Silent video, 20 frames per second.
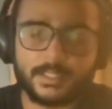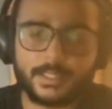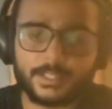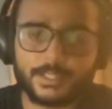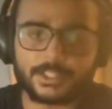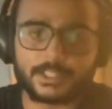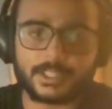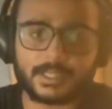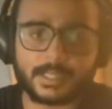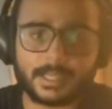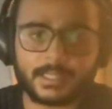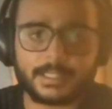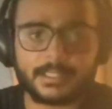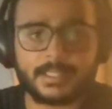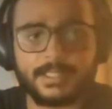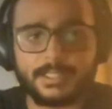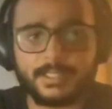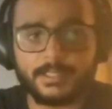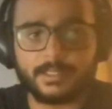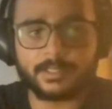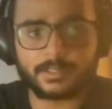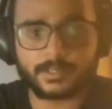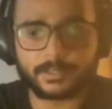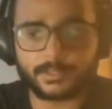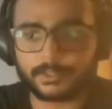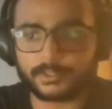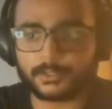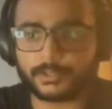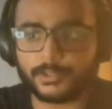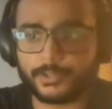digital
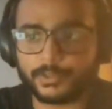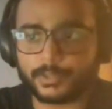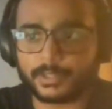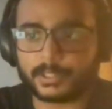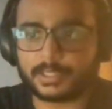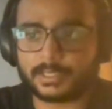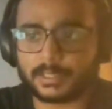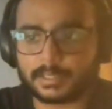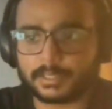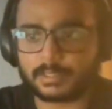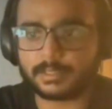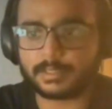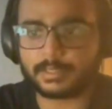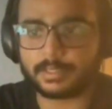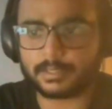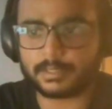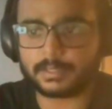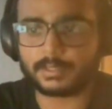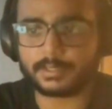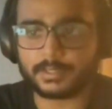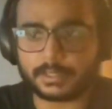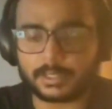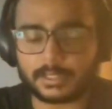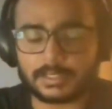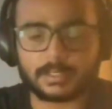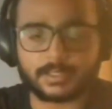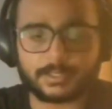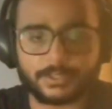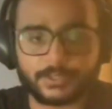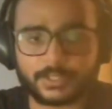IDs, so you can
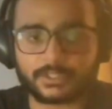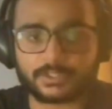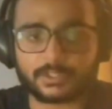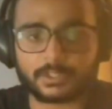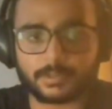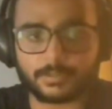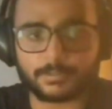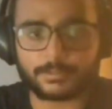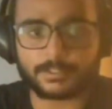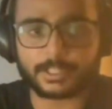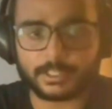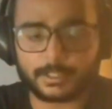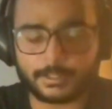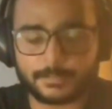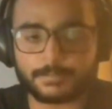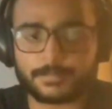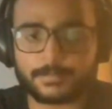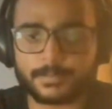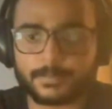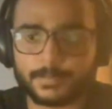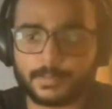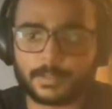sort of set up